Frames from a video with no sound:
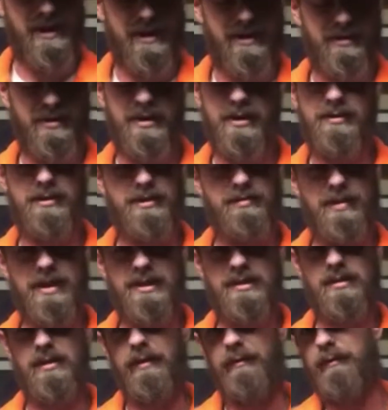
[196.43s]
add-on it was
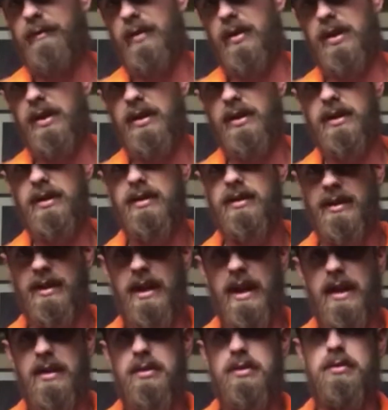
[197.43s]
basically free. You
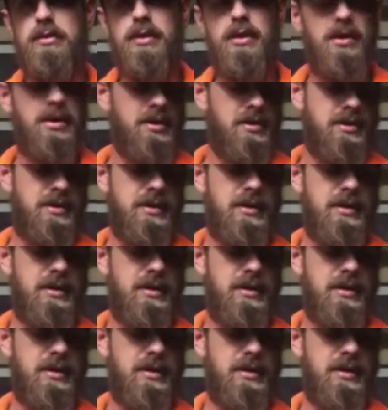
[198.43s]
can't go wrong.